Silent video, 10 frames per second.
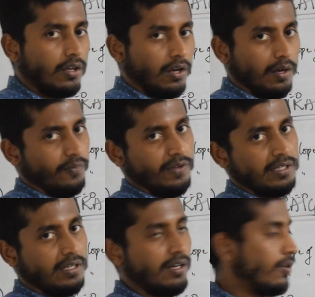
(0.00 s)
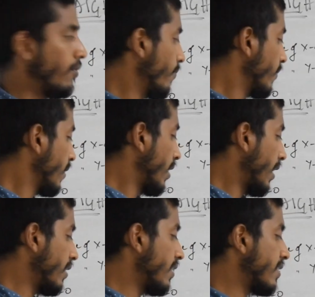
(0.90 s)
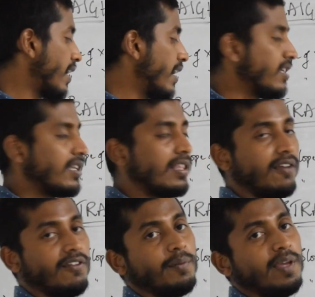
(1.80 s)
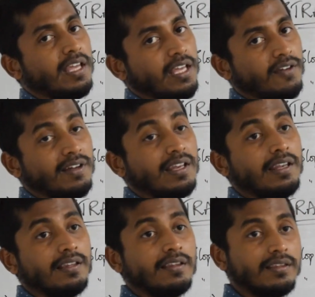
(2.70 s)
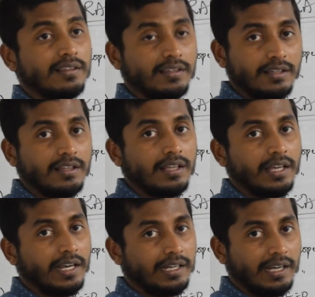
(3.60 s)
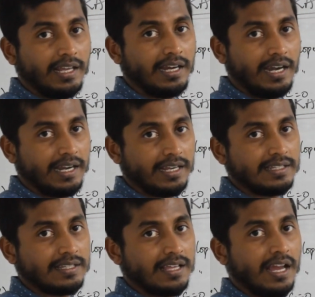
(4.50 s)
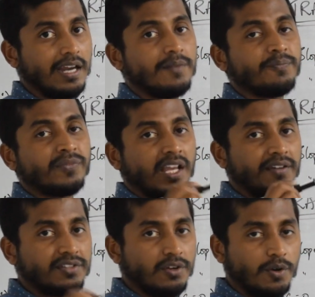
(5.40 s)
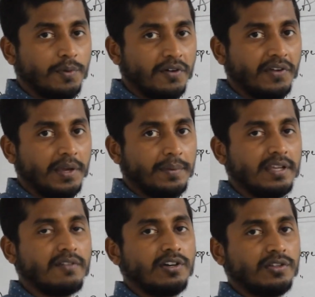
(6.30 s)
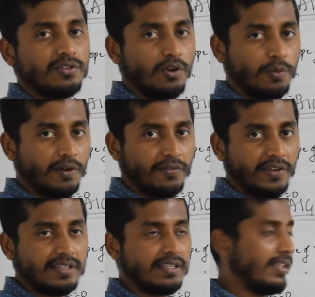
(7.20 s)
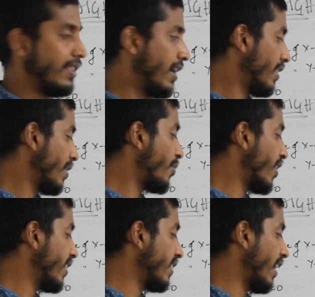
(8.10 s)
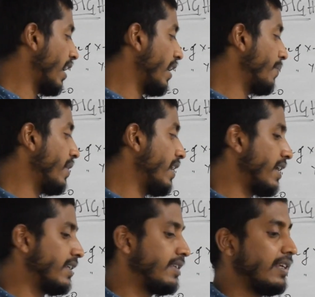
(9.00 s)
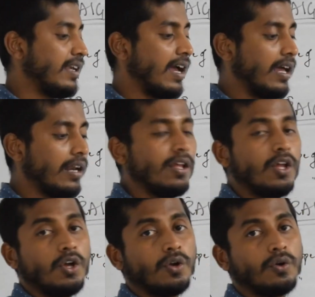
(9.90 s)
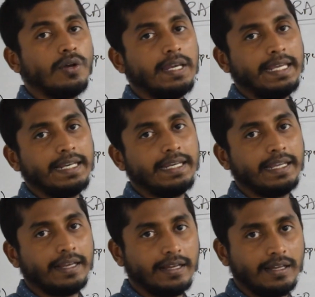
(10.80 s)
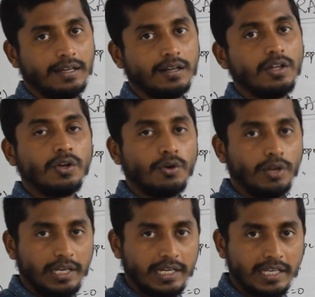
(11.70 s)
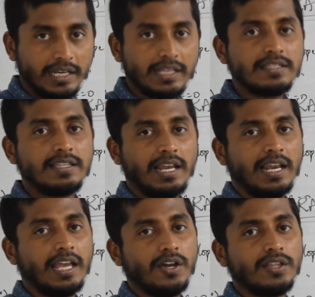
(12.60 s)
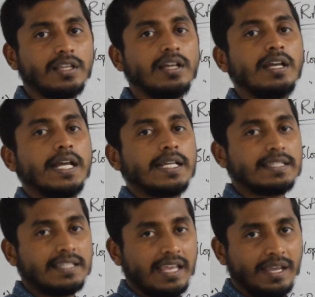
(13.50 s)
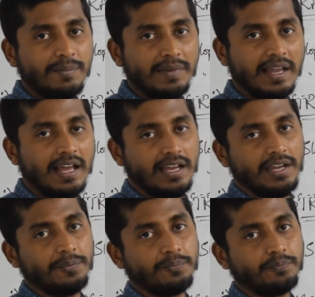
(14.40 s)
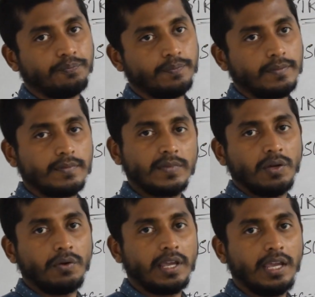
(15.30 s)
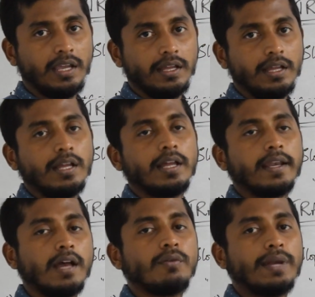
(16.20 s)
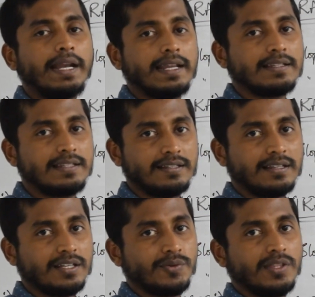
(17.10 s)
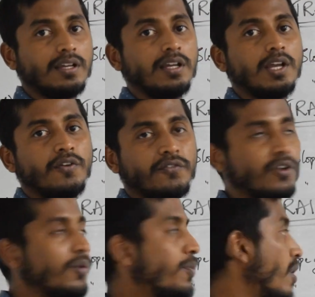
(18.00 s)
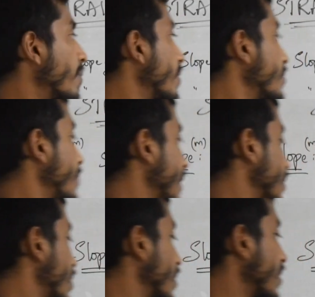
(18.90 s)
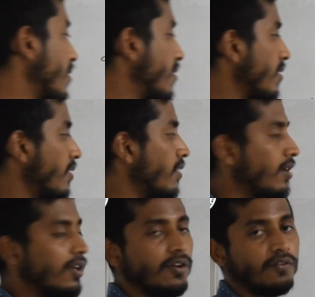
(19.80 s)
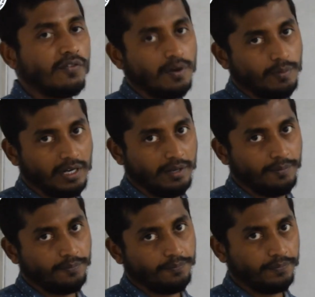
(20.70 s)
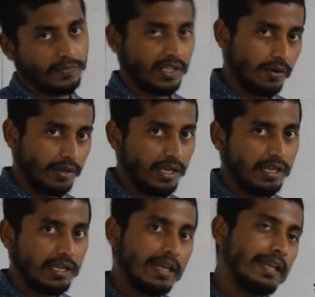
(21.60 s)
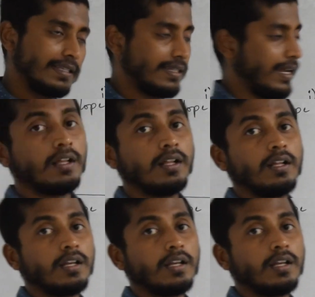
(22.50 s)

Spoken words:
Obviously no. In this condition, they will be equal. It clearly tells that if slope of AB equal to slope of AC, then the points A, B and C are collinear. Collinear is they lie on the same line. Okay. Now let us discuss with a few problems based on this formulae. Okay. Let's start.